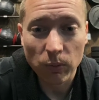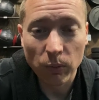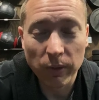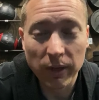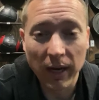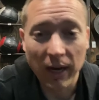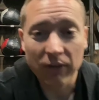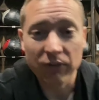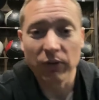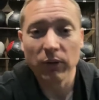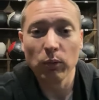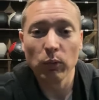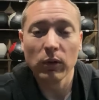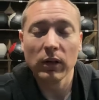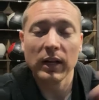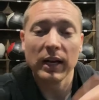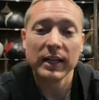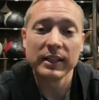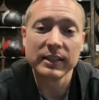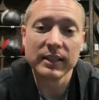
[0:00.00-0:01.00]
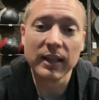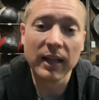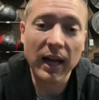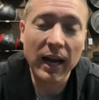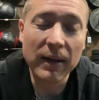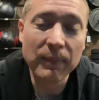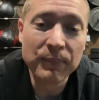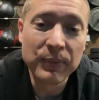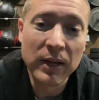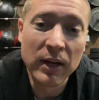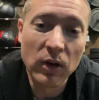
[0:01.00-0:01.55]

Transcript: we actually realized that